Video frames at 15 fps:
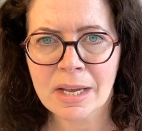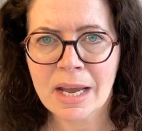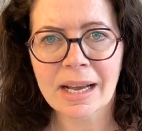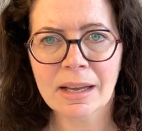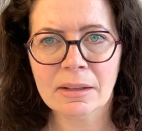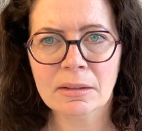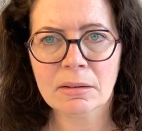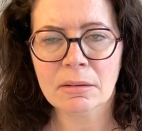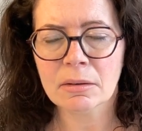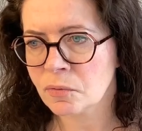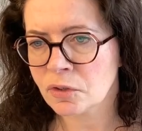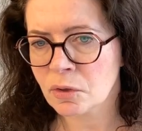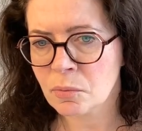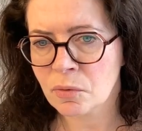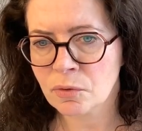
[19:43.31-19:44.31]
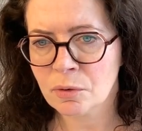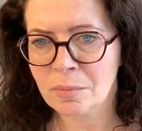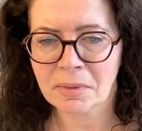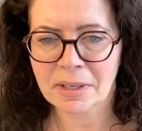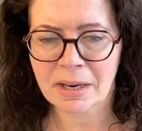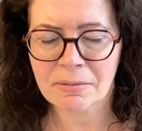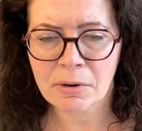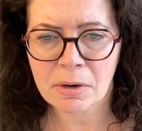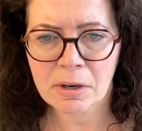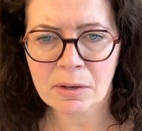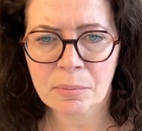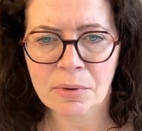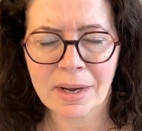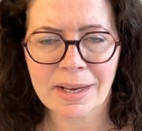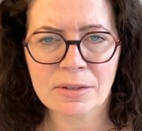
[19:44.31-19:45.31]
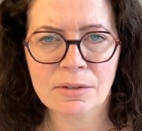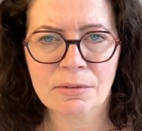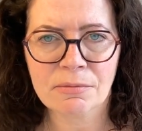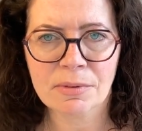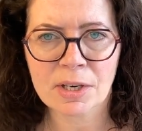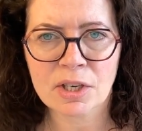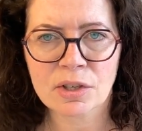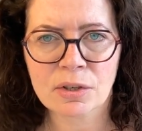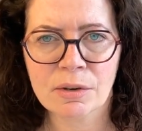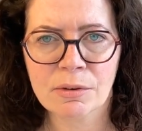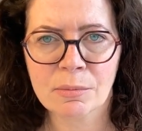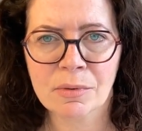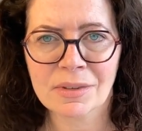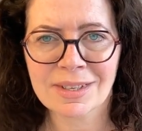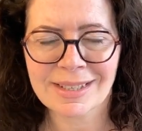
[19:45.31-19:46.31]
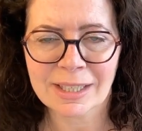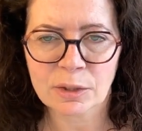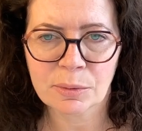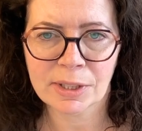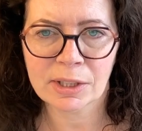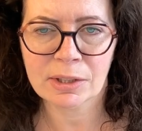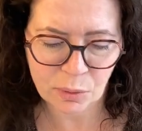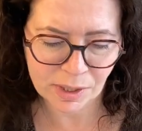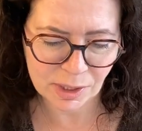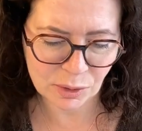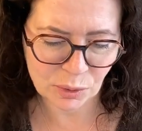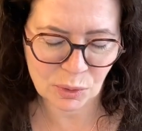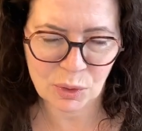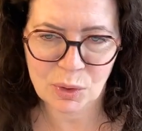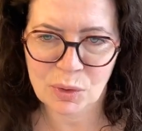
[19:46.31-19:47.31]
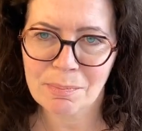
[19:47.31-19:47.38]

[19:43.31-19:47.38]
And some of you might have heard, but as the French government is actually trying to